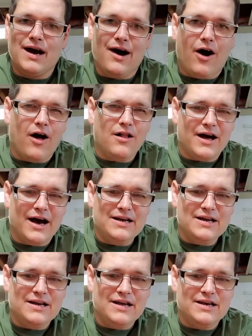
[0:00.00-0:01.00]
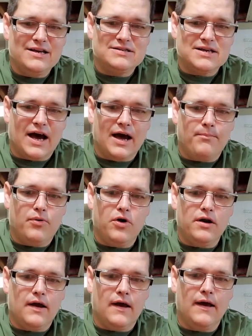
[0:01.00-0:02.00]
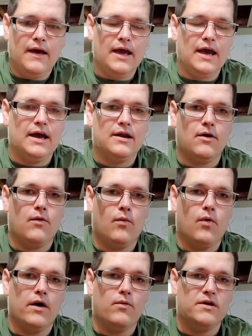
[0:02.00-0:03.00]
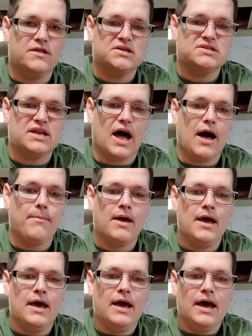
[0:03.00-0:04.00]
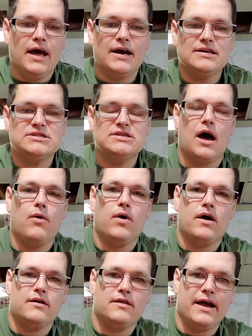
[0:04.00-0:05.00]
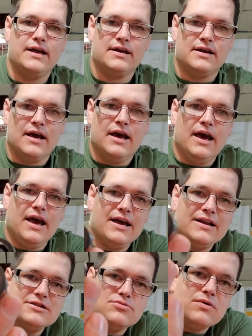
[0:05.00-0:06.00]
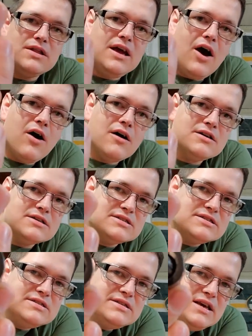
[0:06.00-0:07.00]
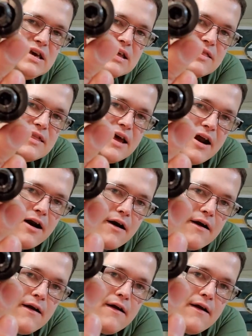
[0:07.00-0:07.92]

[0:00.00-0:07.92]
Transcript: all I did is I put in one with a stop, and I saw where it landed. And it's really hard to see in there,